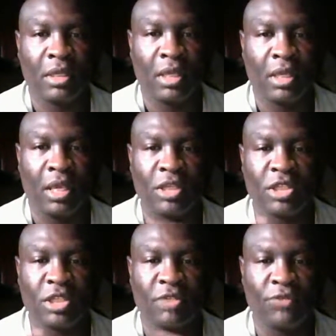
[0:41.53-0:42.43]
in
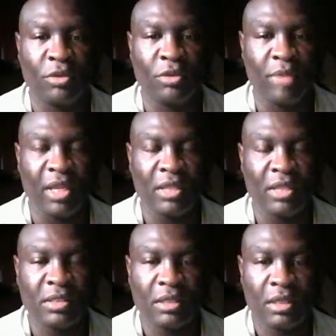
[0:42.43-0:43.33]
just a few
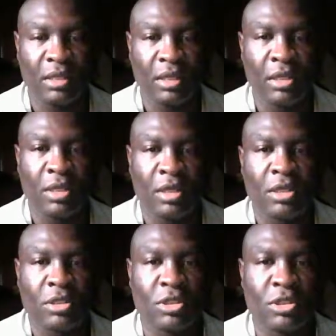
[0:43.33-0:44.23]
minutes,
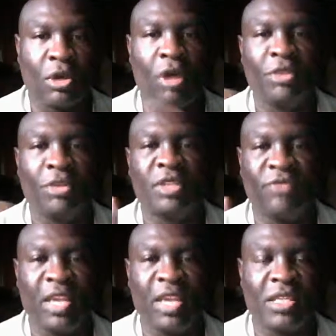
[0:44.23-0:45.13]
so on this
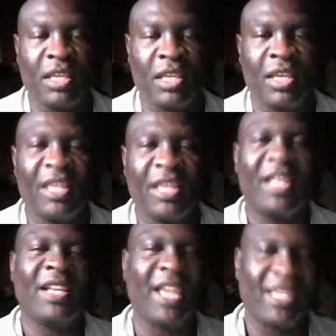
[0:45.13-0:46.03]
visi,
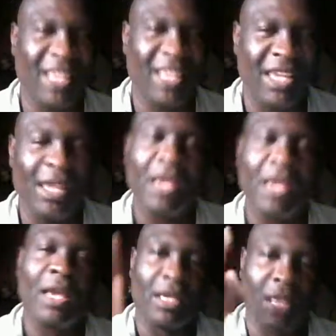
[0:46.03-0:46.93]
let ye
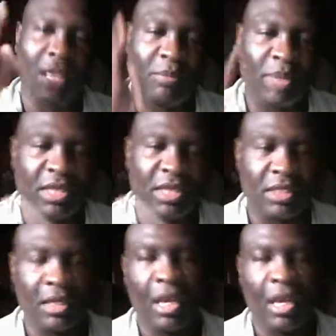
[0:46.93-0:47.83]
get
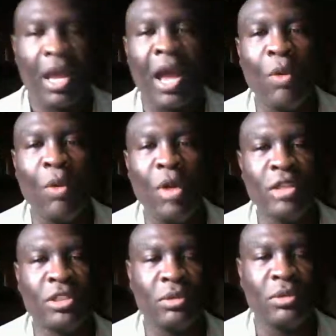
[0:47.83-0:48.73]
busy. I want
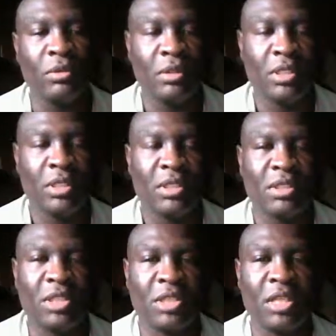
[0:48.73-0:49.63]
to
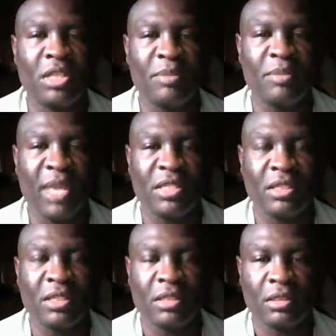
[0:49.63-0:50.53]
send this
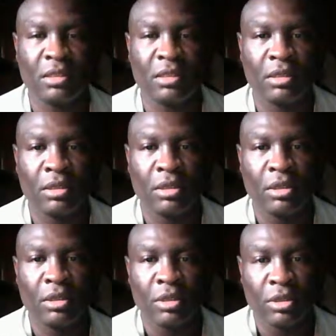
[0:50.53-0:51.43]
message
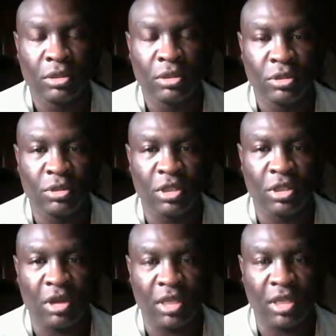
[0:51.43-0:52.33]
to the
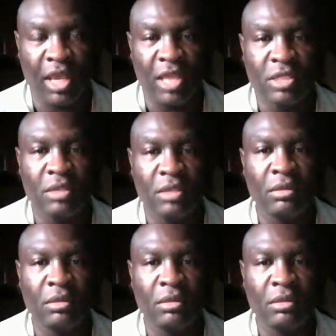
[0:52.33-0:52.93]
Caucasian,